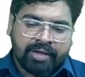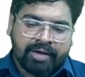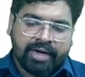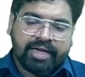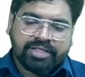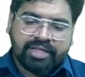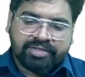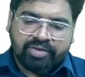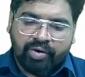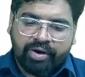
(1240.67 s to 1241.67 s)
Radiation is
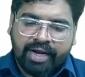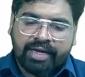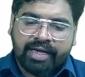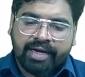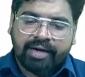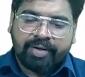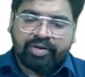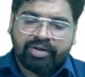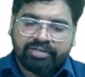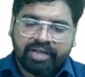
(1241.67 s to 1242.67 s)
contraindicated
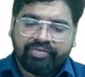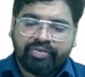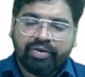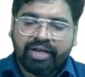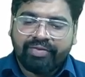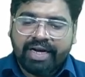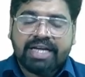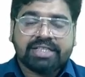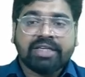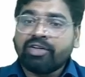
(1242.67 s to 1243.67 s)
because if you give
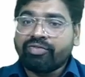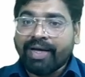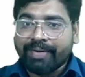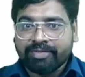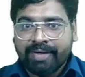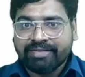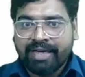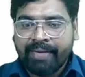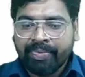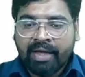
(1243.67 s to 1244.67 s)
radiation into
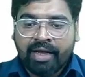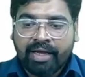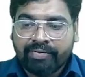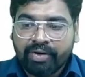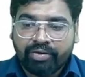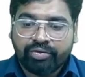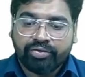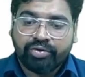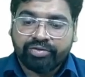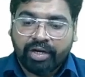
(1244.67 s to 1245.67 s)
fibrodysplasia, it will cause
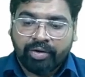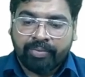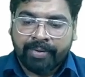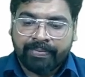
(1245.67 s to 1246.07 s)
osteosarcoma.